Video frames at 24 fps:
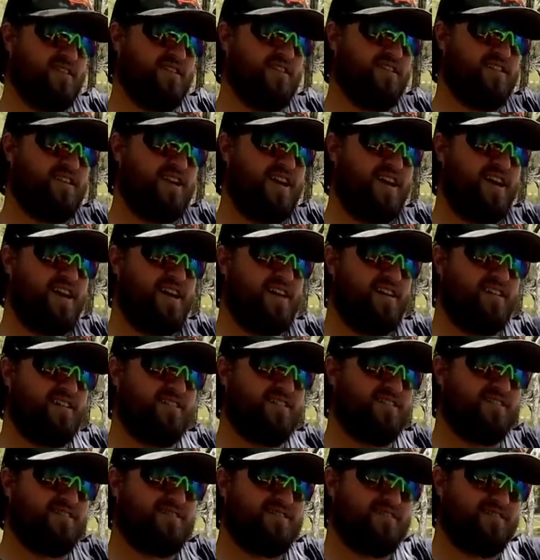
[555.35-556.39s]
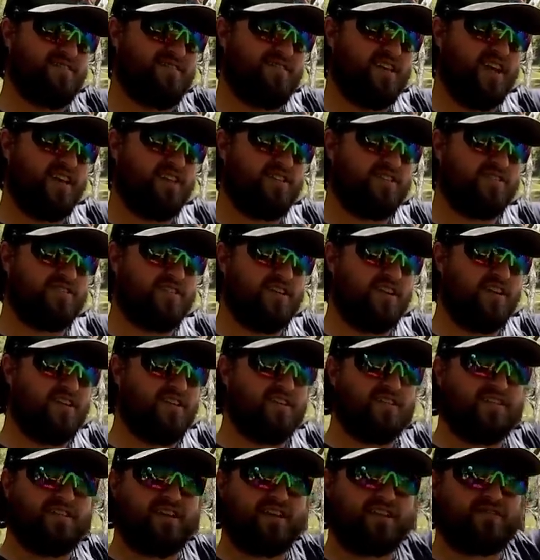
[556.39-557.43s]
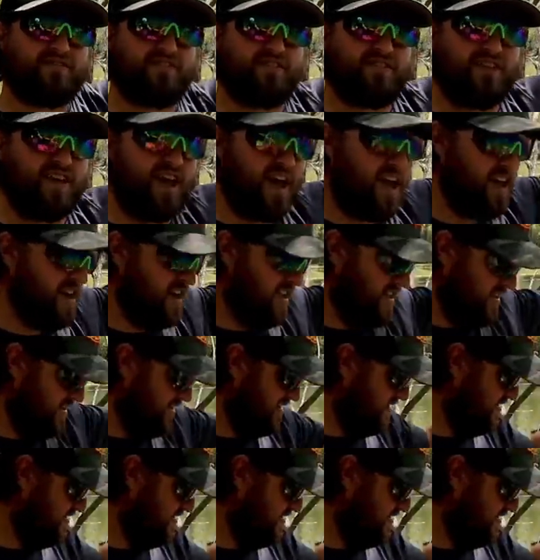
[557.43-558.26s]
All right. Thank you, sir. Thanks for the ride.